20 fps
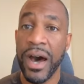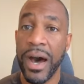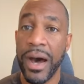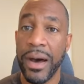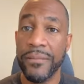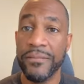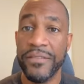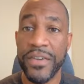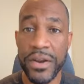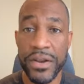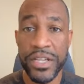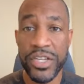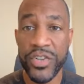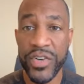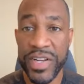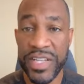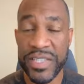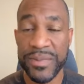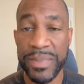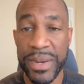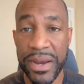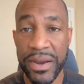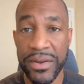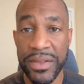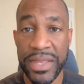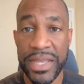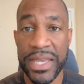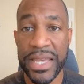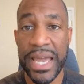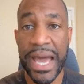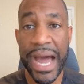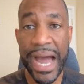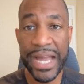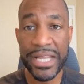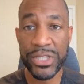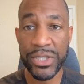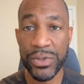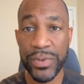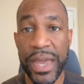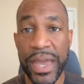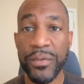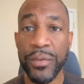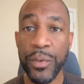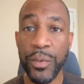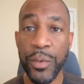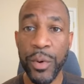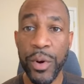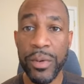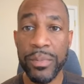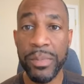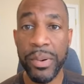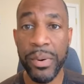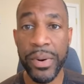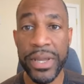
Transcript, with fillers: Um, very transparently, I do get reward